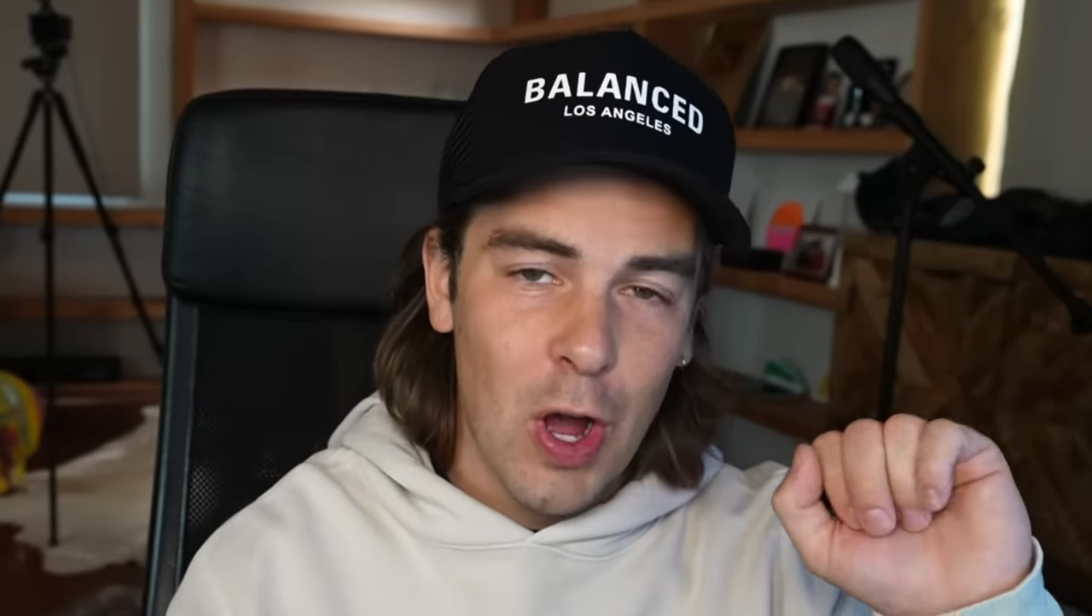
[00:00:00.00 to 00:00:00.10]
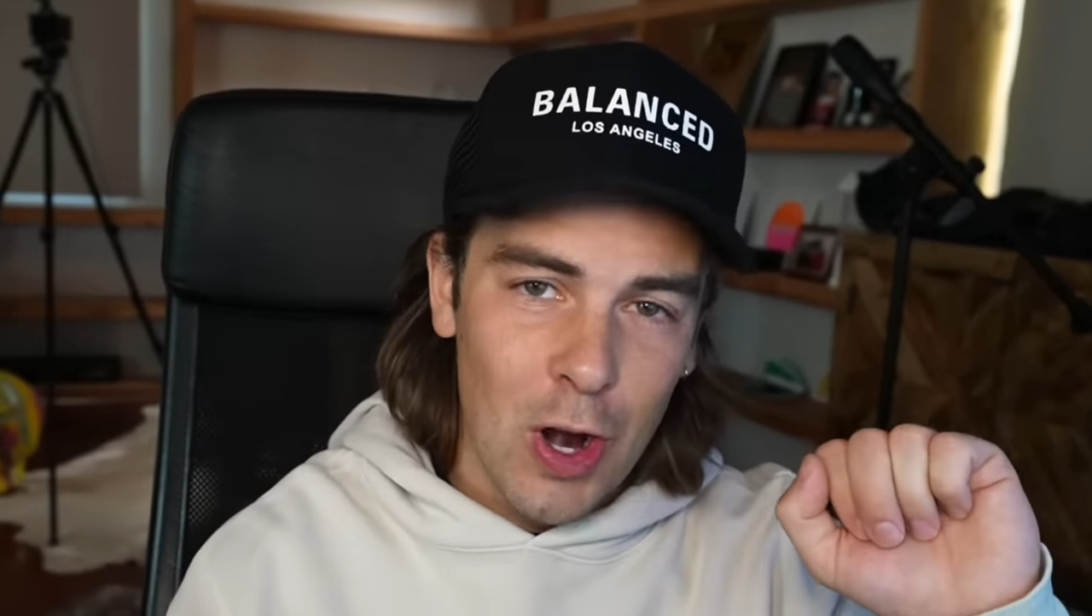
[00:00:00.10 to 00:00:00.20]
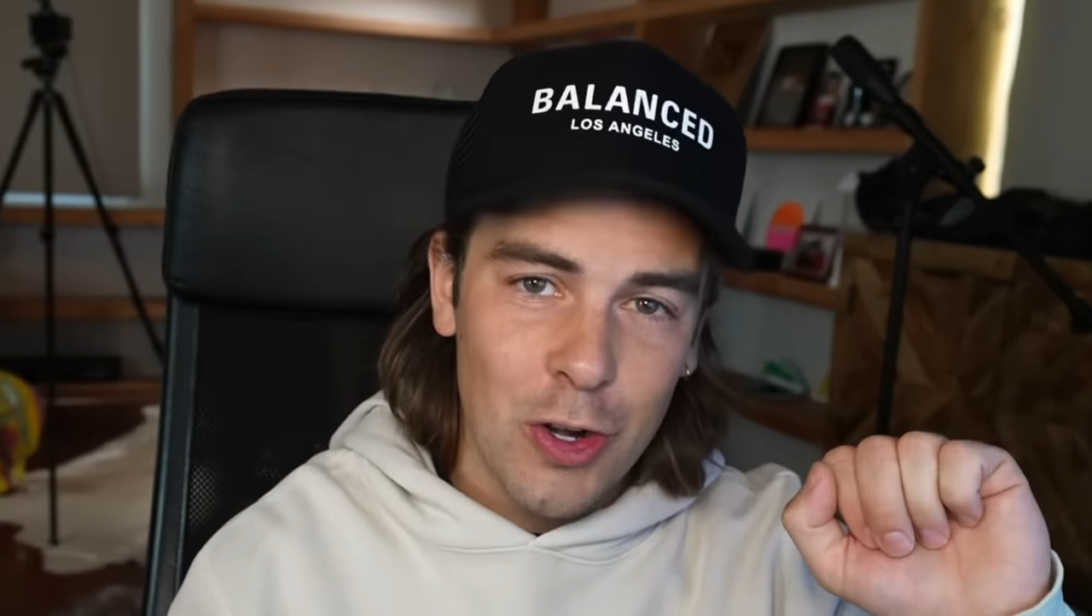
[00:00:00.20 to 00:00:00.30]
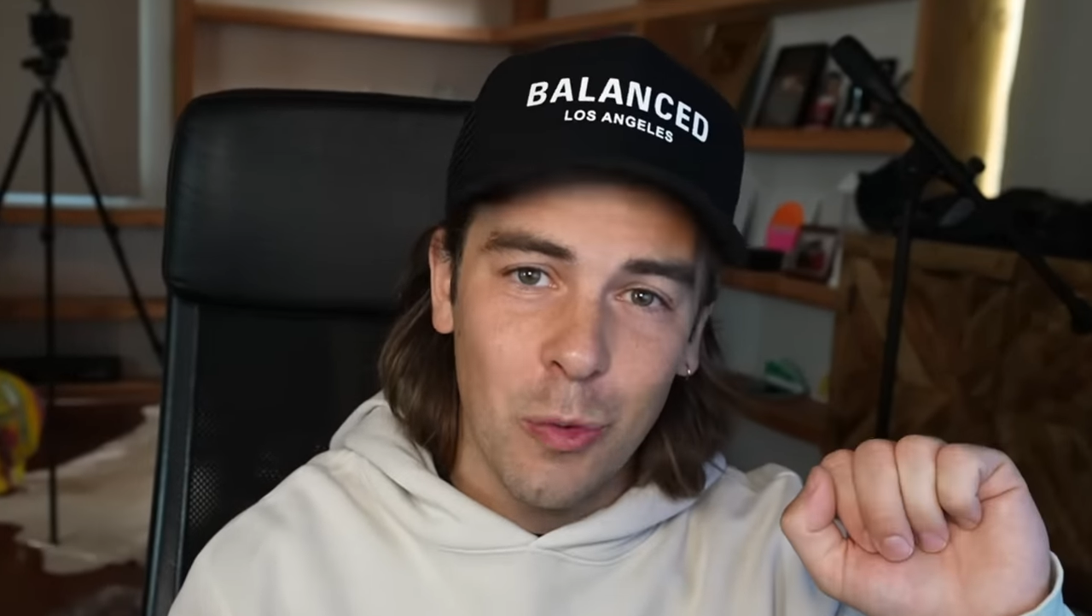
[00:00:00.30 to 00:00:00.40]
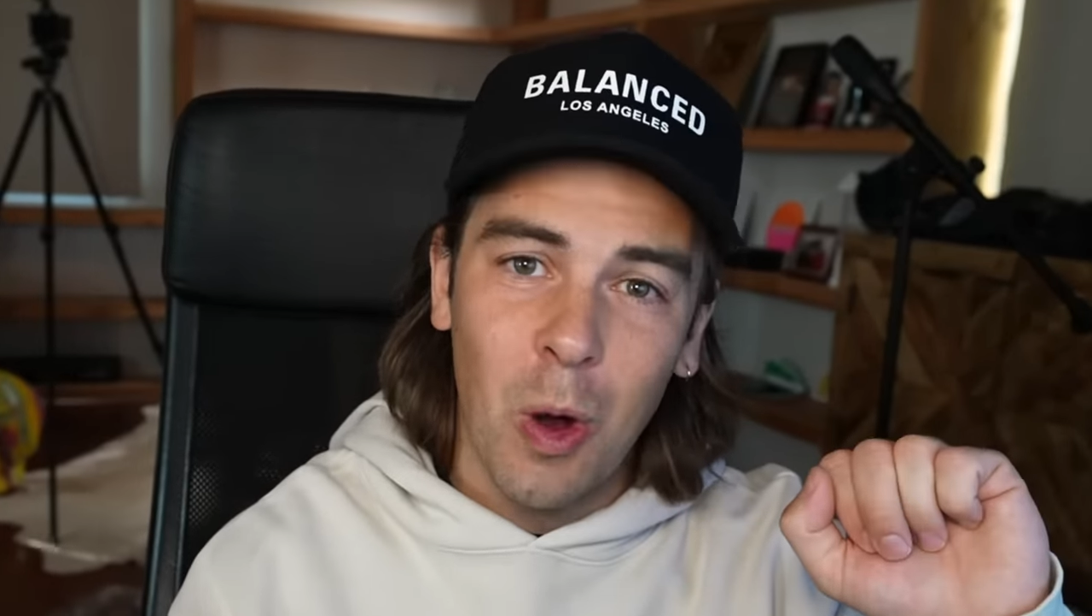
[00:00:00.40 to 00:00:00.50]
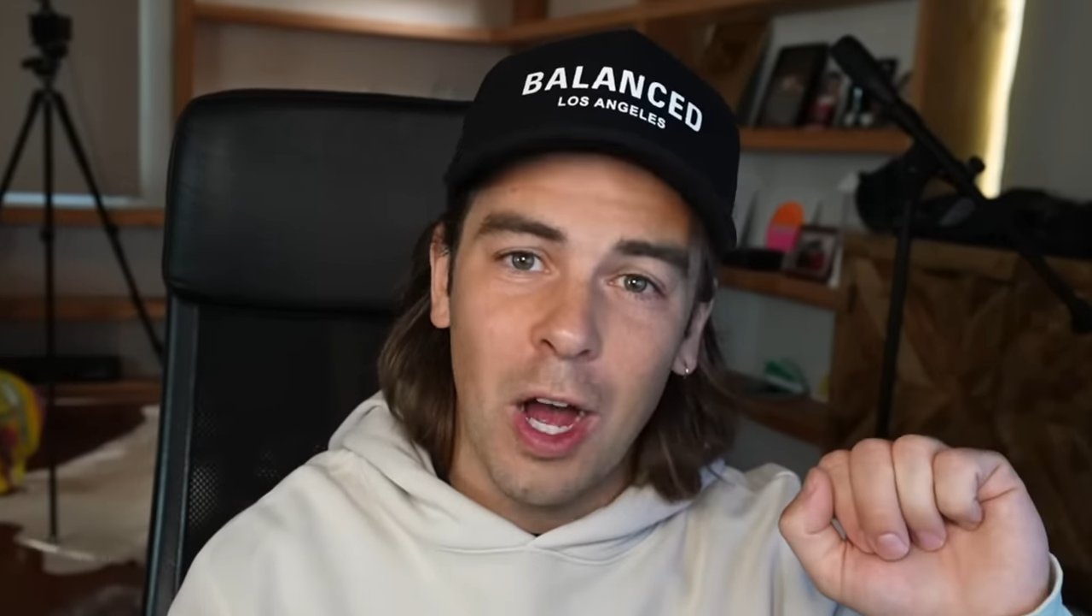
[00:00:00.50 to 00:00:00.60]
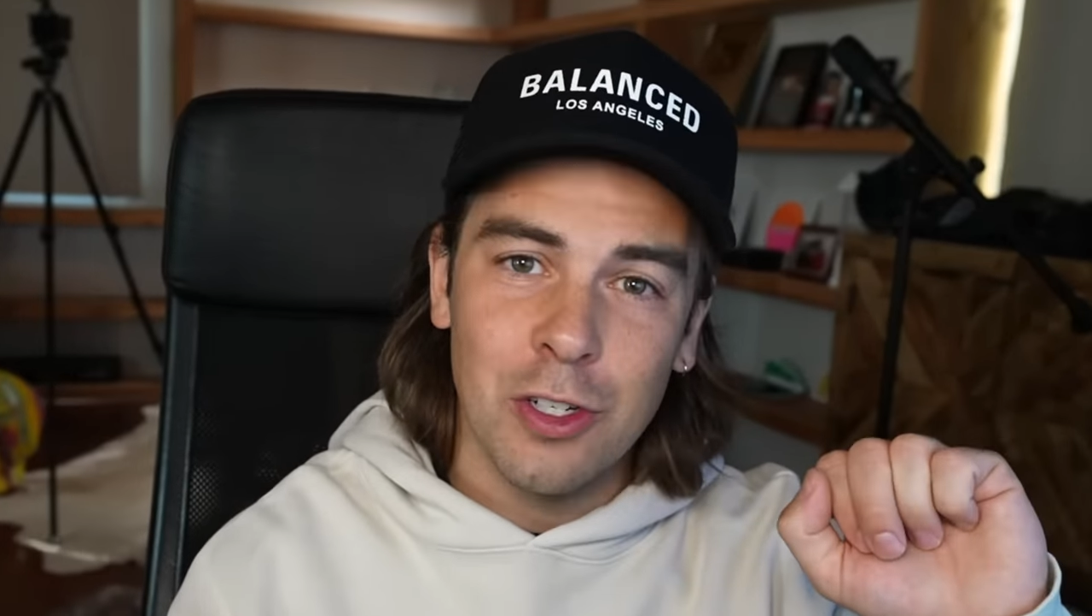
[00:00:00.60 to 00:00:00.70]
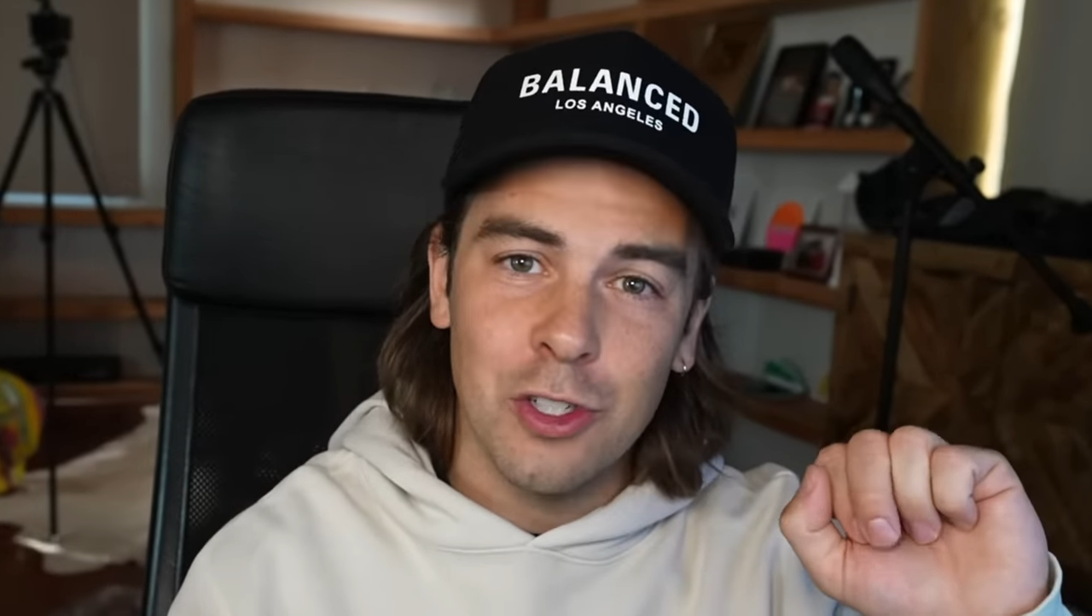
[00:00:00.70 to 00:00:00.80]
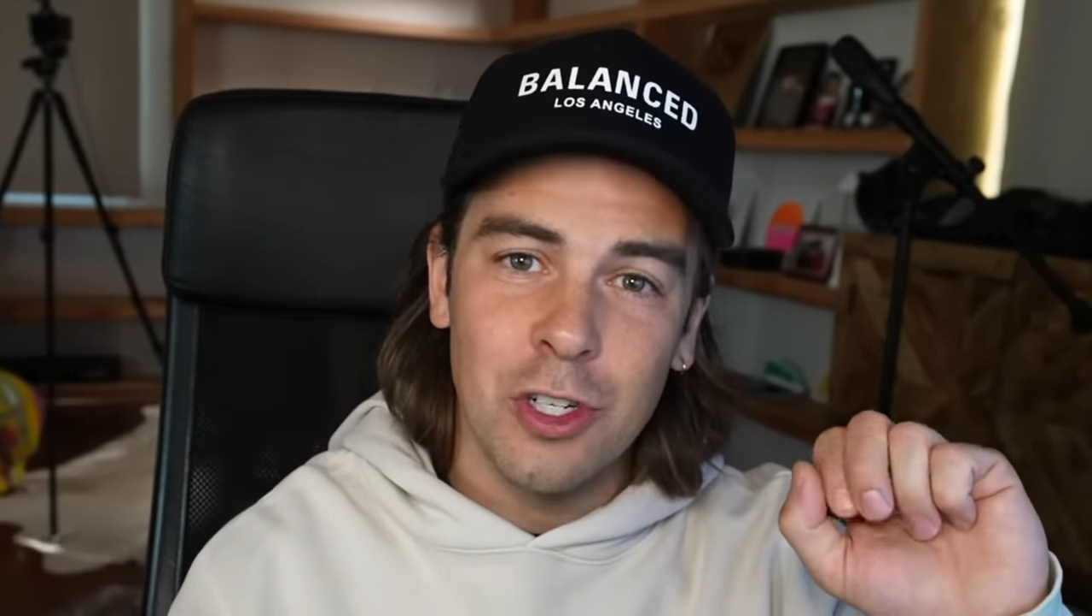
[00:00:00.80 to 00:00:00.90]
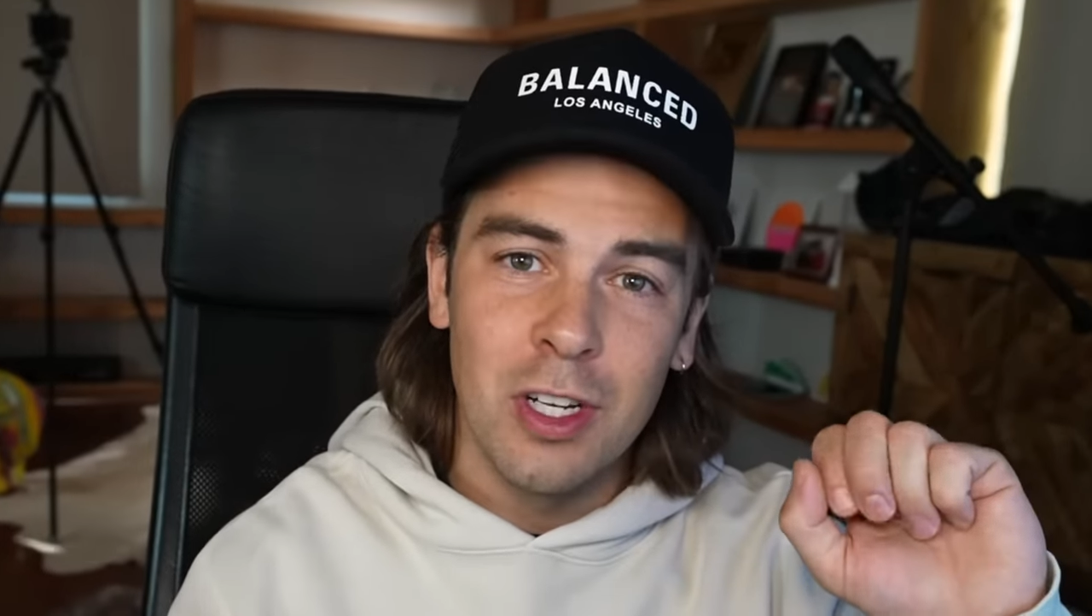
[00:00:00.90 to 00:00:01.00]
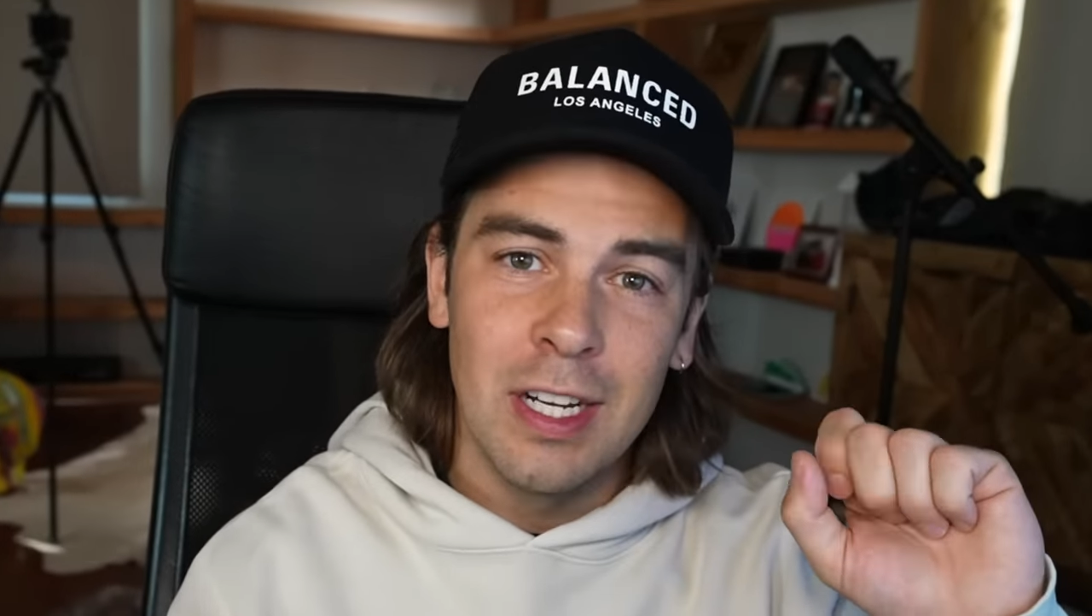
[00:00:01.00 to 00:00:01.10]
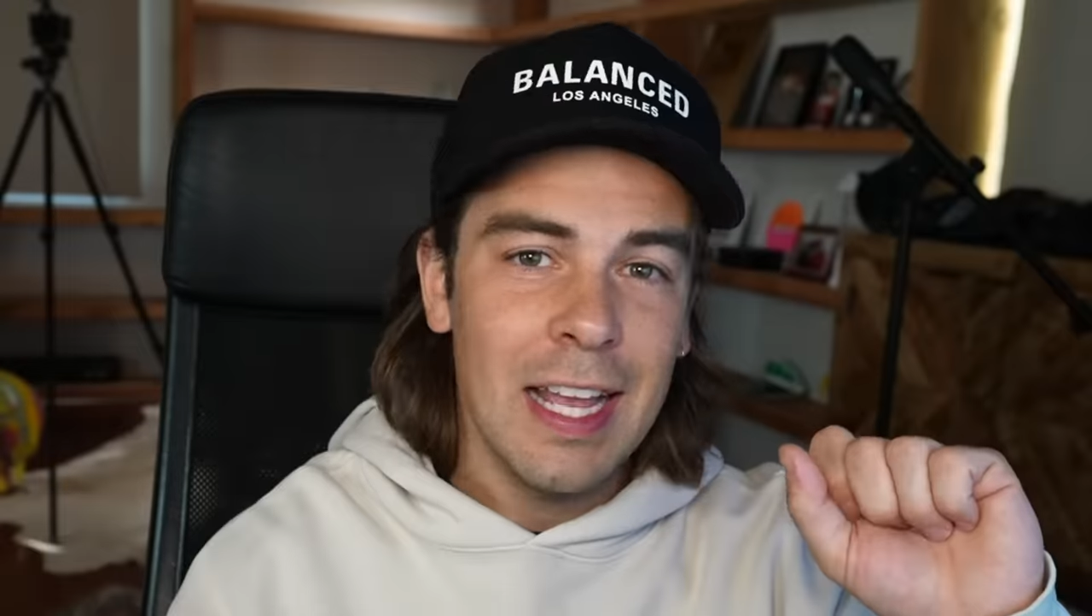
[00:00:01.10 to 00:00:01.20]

hard to watch.